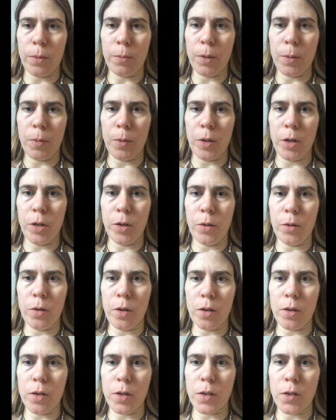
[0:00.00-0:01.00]
let people know
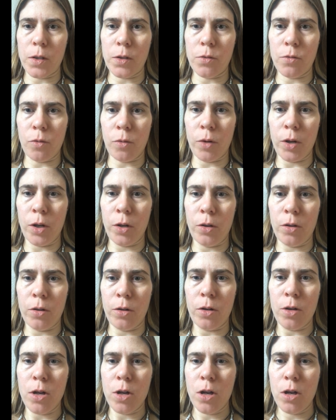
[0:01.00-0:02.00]
that this is
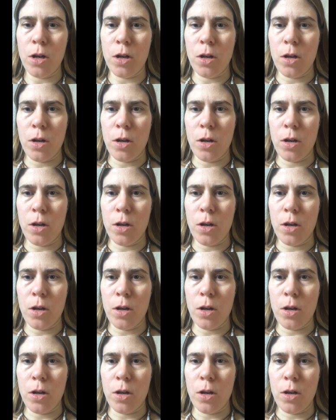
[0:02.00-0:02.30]
real.